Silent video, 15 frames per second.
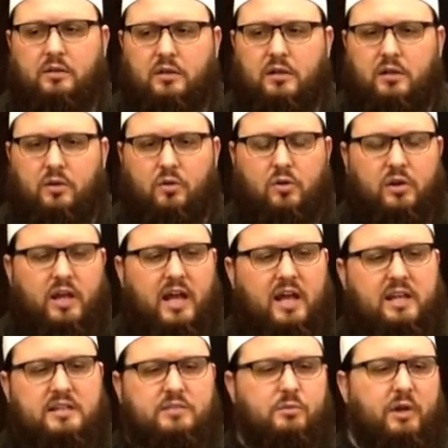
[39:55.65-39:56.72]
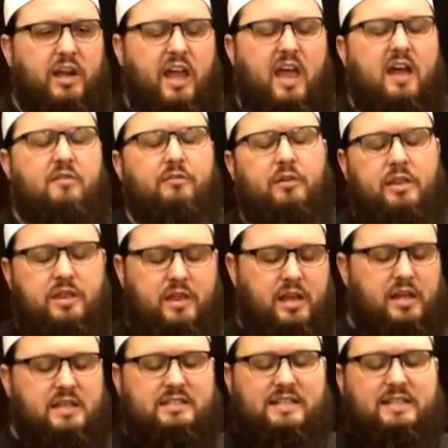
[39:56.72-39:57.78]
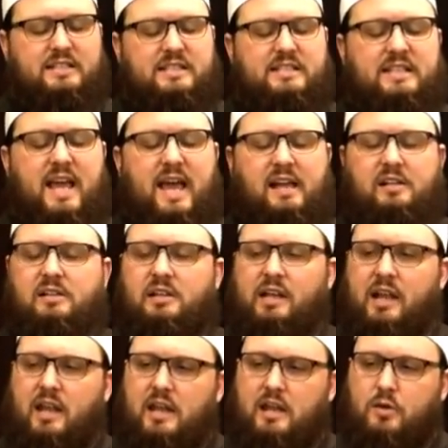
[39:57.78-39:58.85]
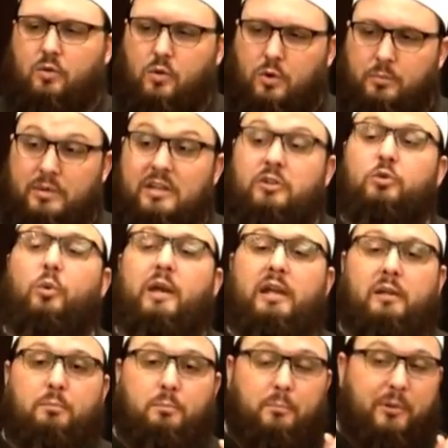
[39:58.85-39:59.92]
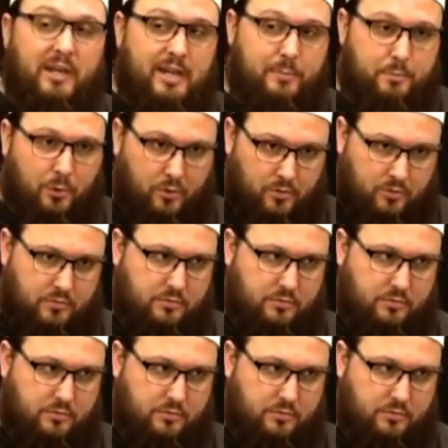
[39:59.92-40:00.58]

Al qura is when everything is exactly equal between people.